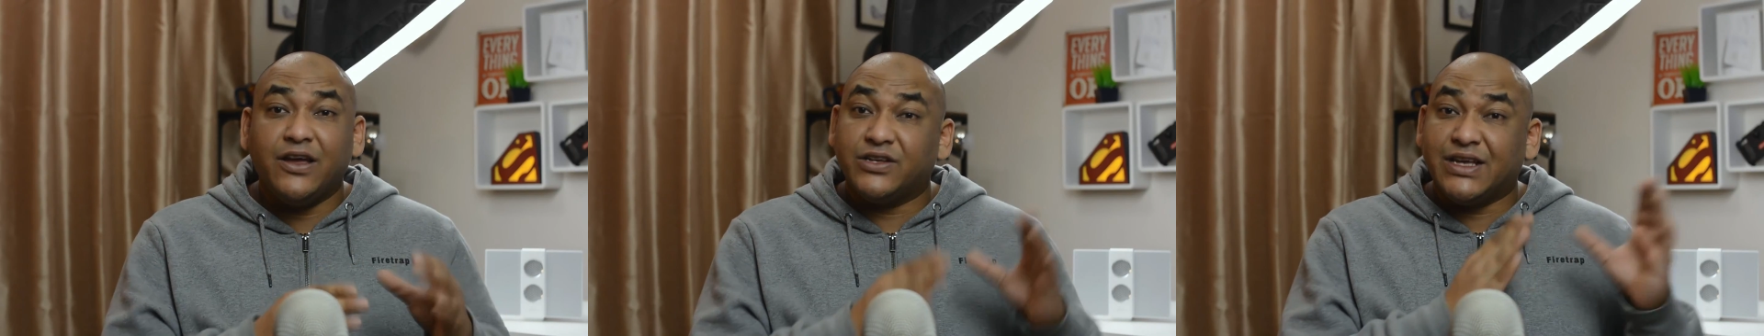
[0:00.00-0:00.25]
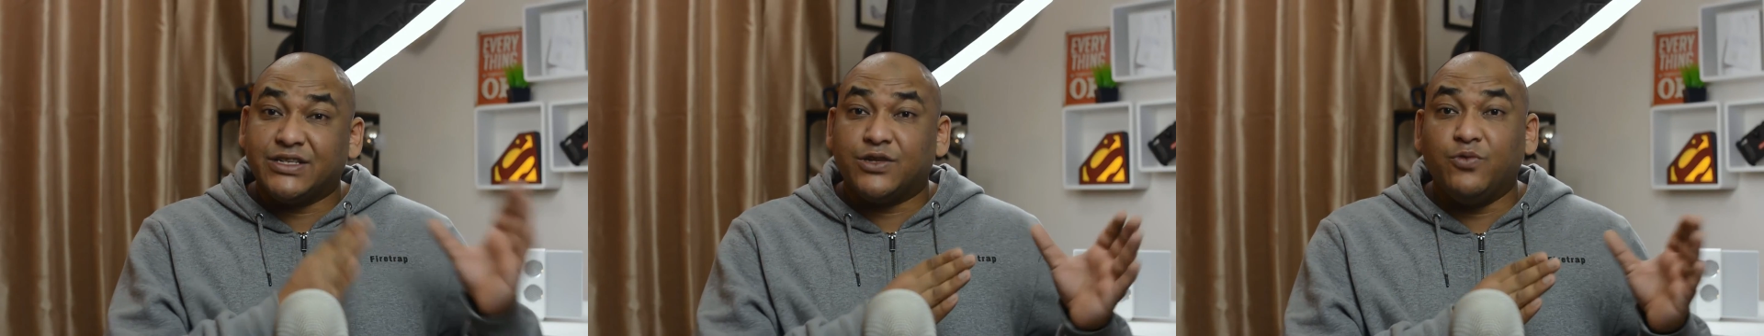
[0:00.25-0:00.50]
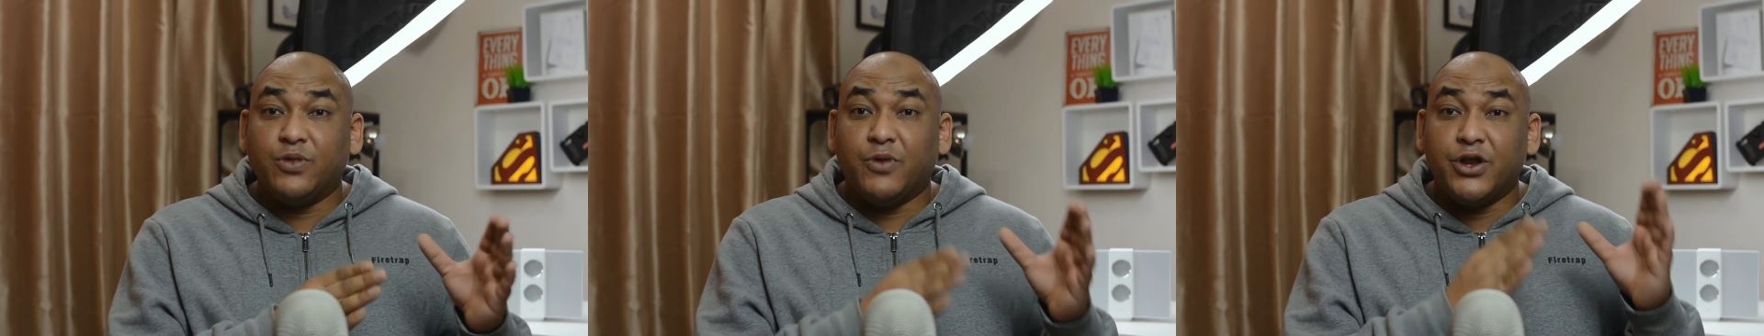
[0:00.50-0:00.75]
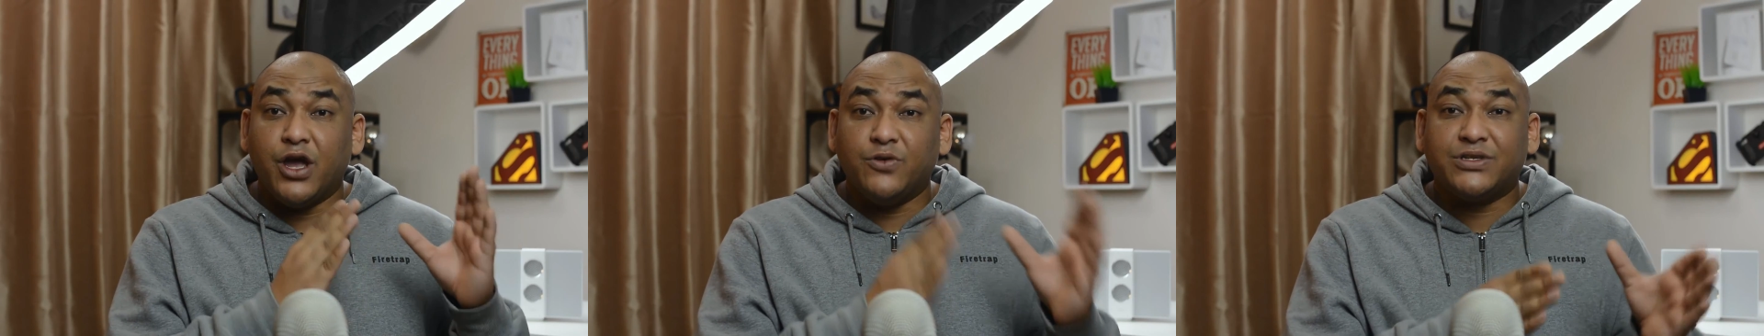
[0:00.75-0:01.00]
I tested with my
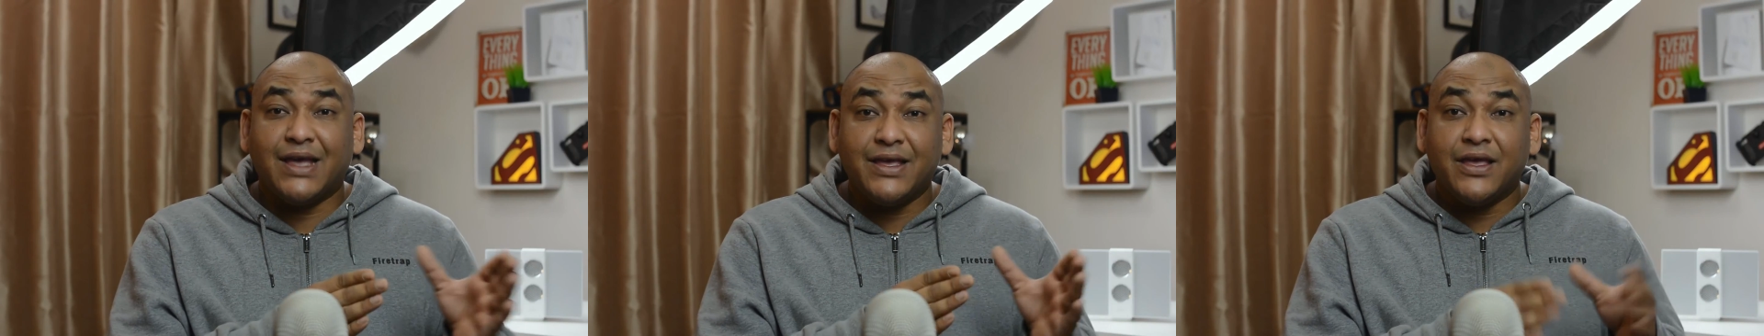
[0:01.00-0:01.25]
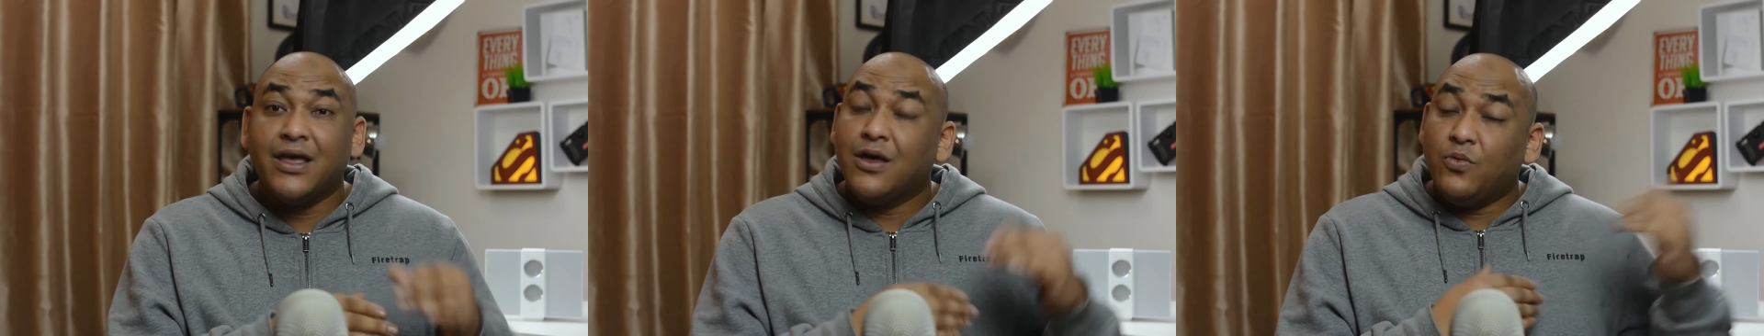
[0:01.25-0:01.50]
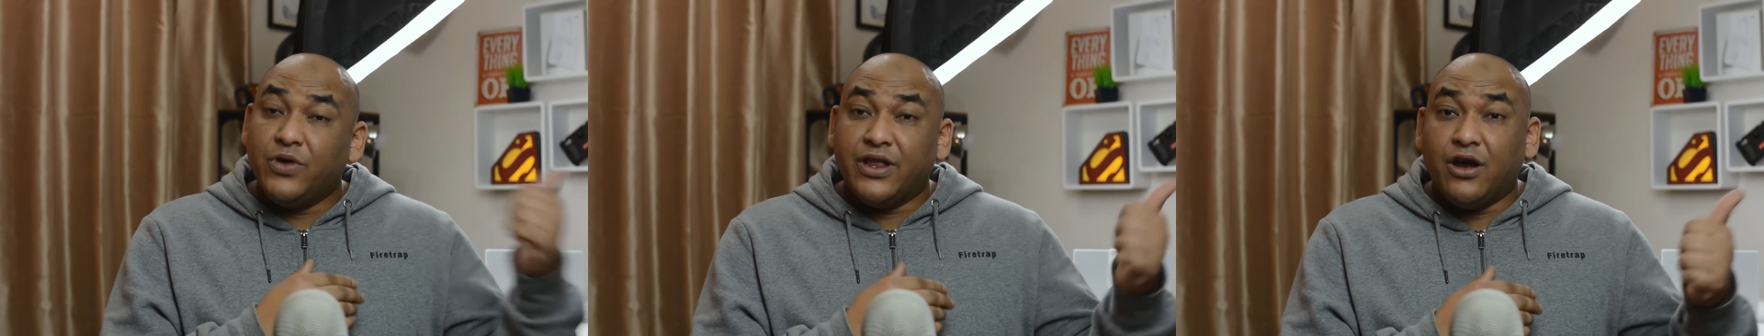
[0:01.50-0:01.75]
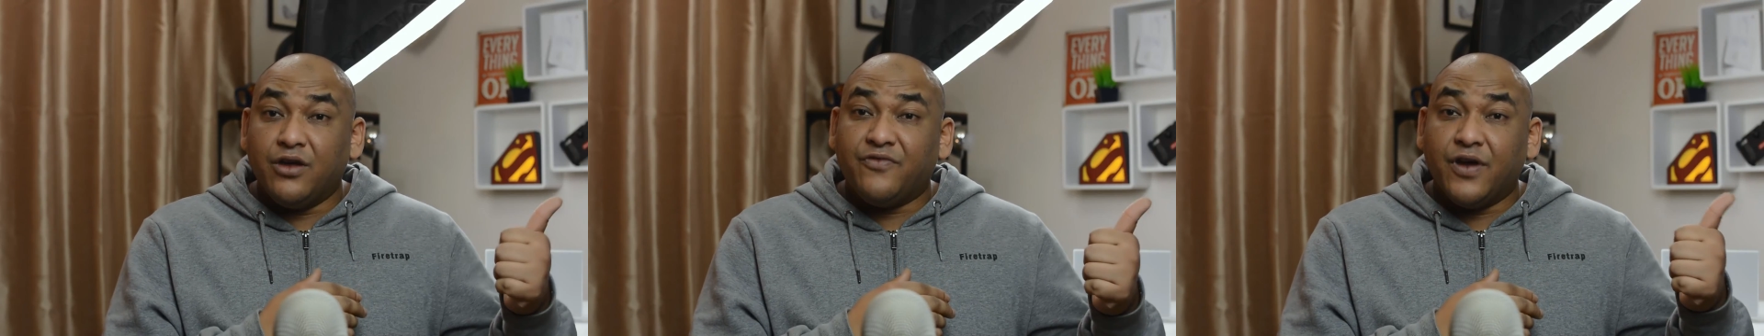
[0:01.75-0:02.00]
Note 8, with an
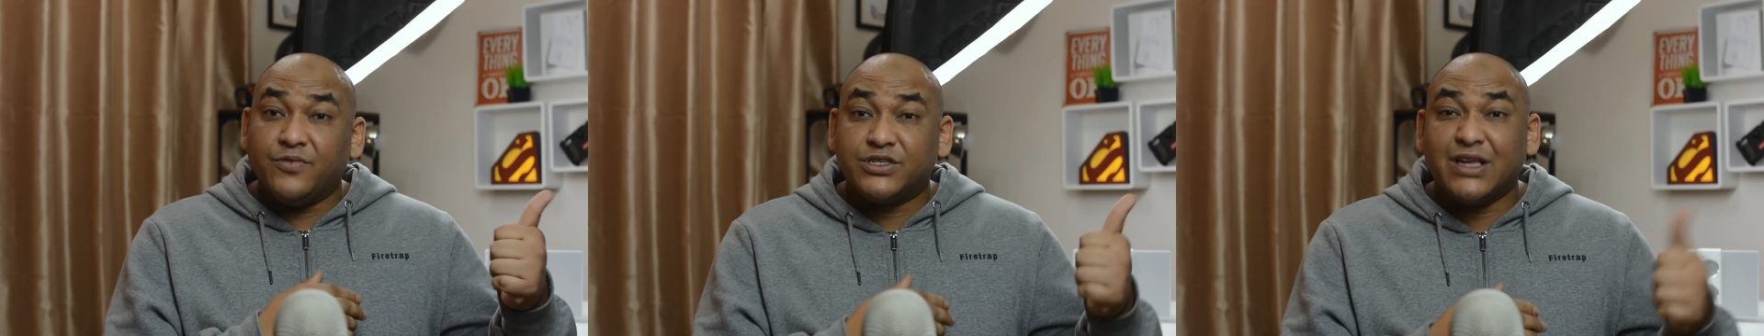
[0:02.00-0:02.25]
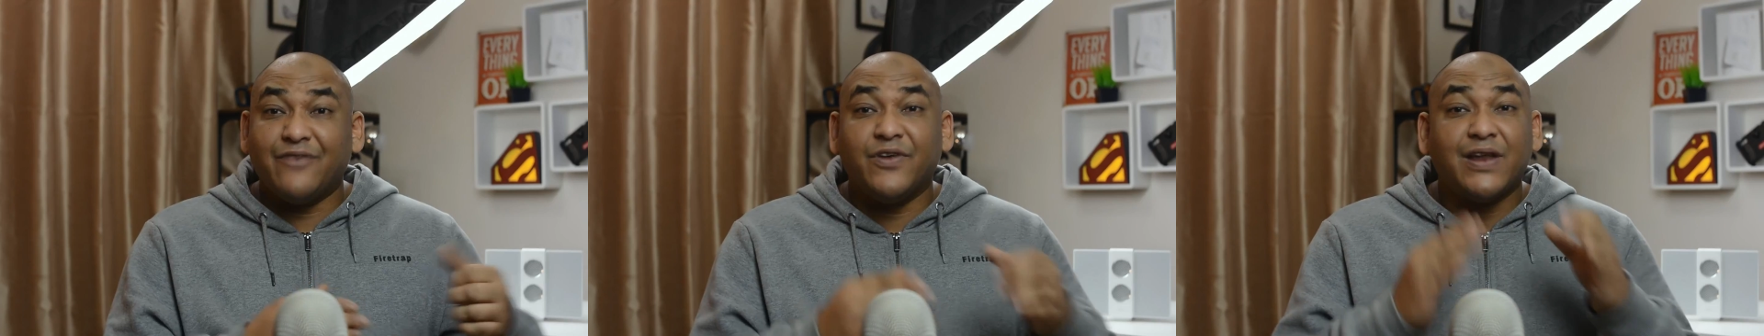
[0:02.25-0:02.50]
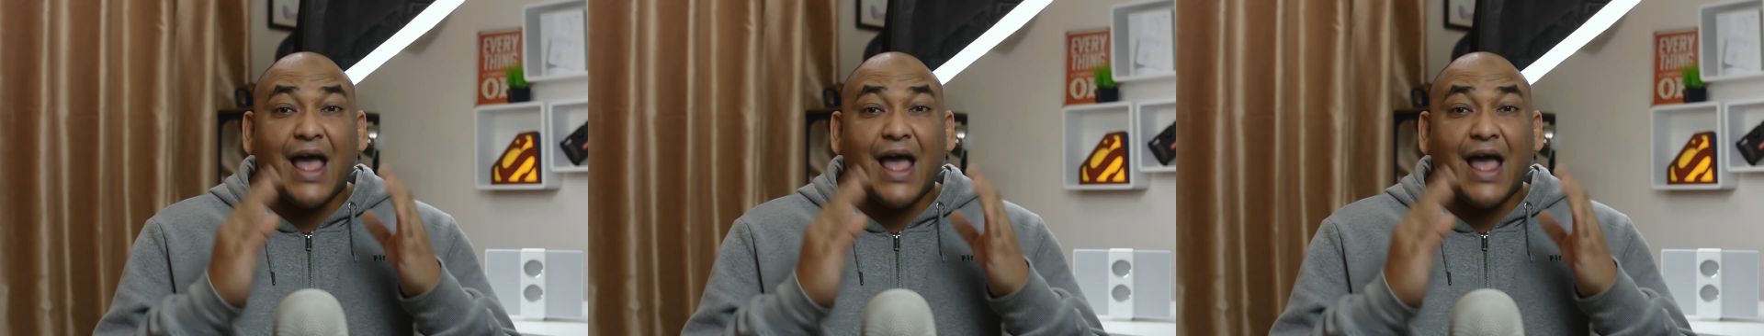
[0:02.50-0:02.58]
iPhone 7